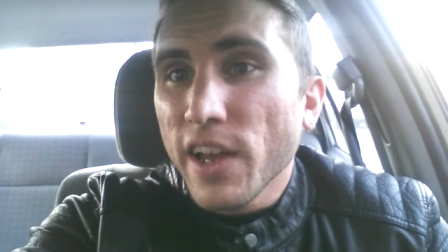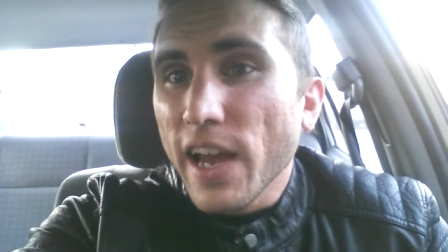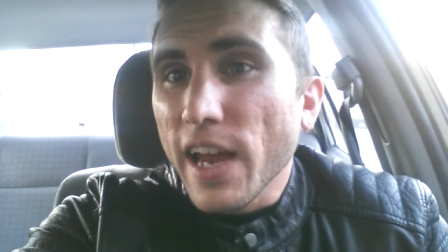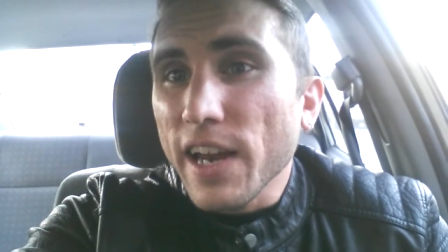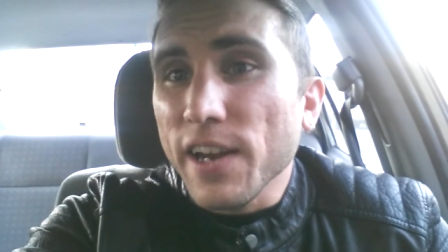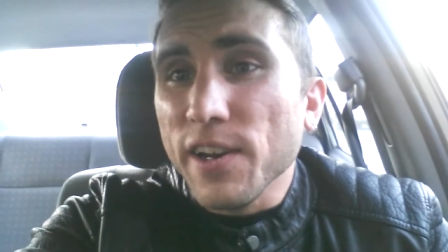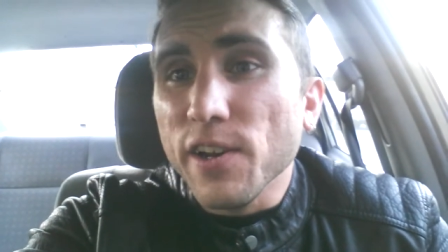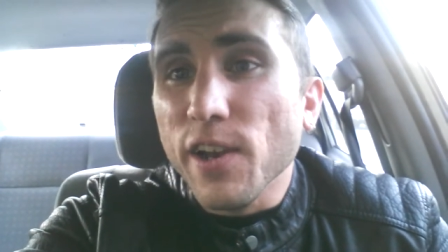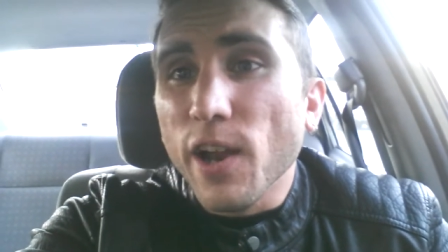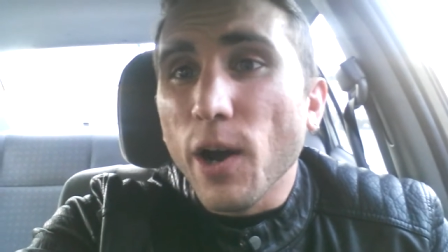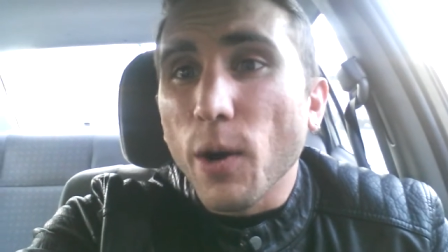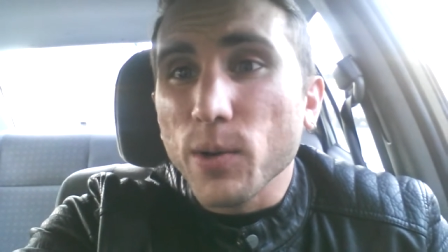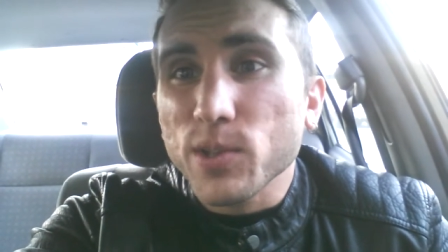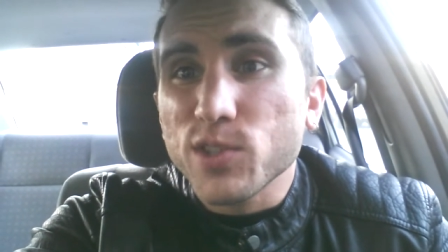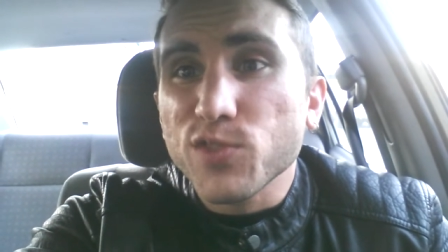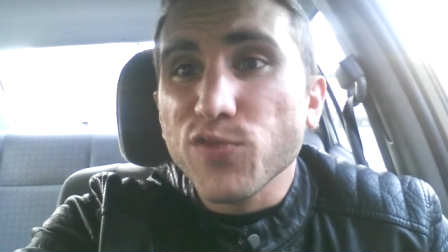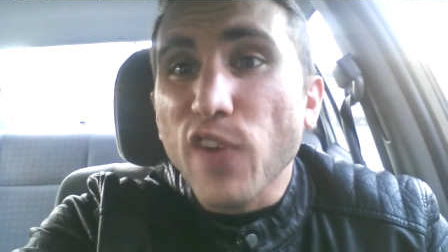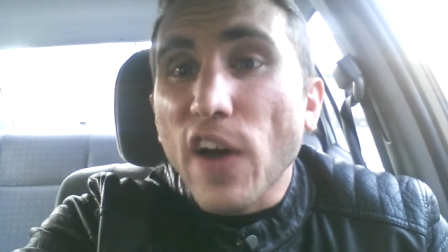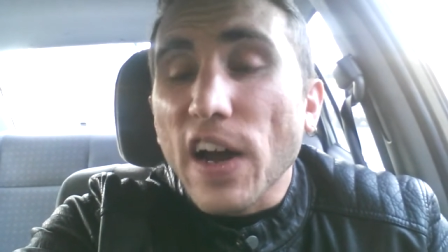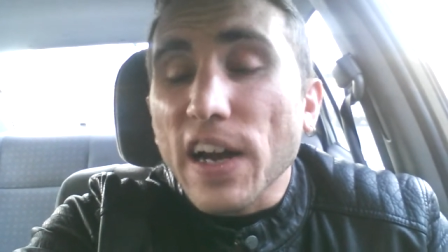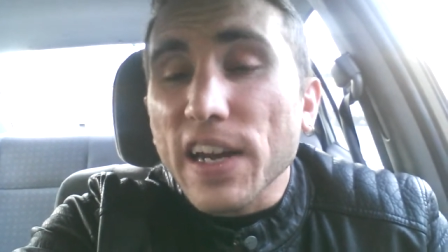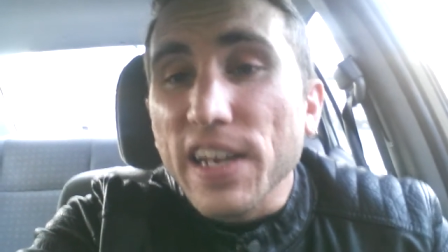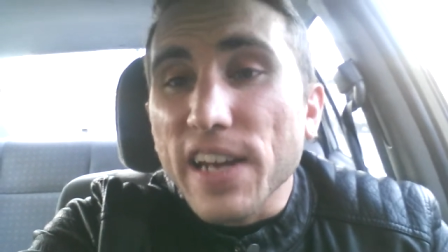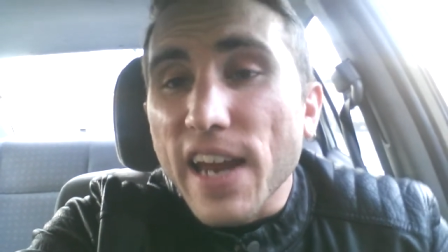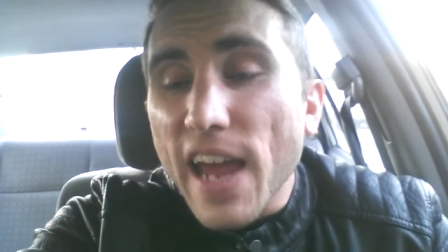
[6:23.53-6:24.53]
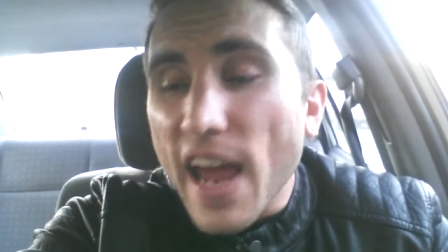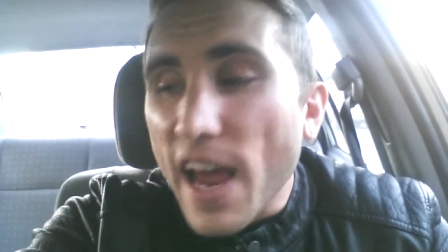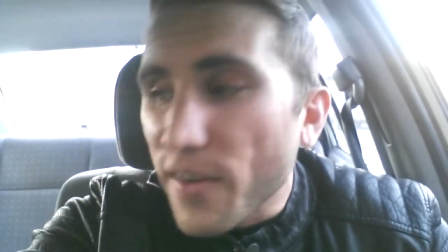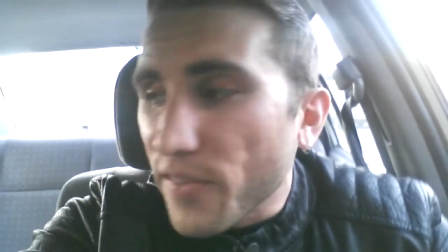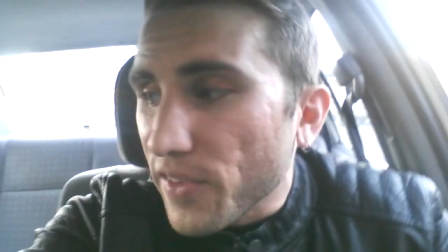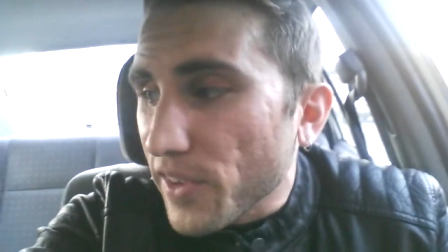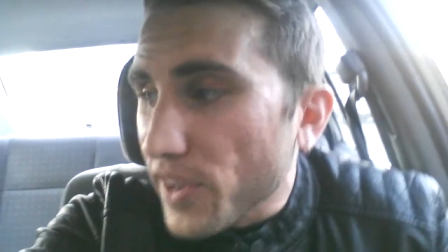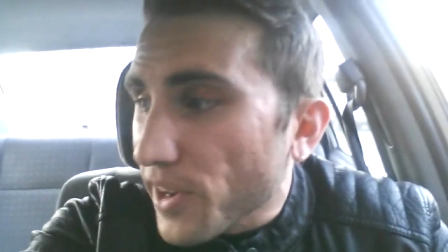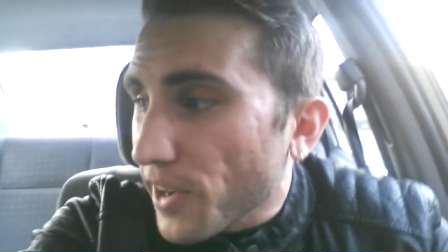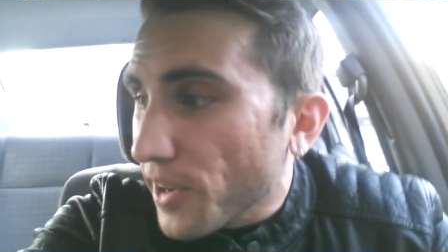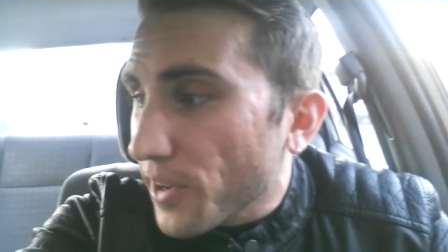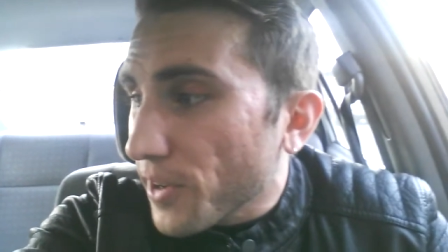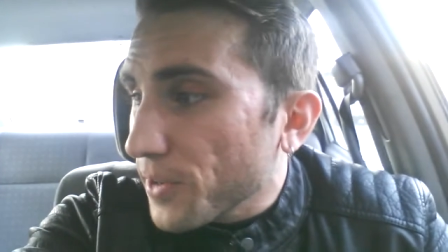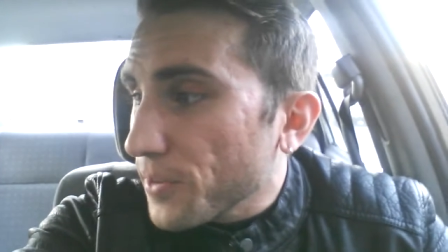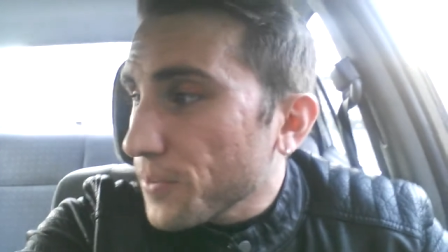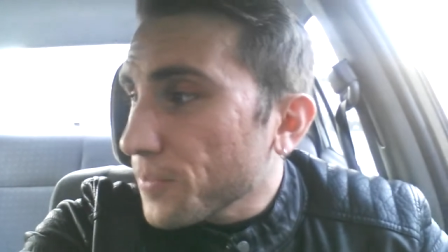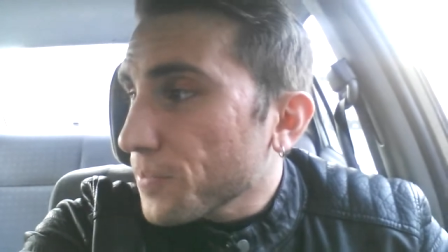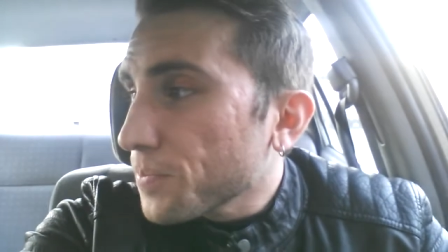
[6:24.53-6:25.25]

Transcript: and you know it's fucking heavier.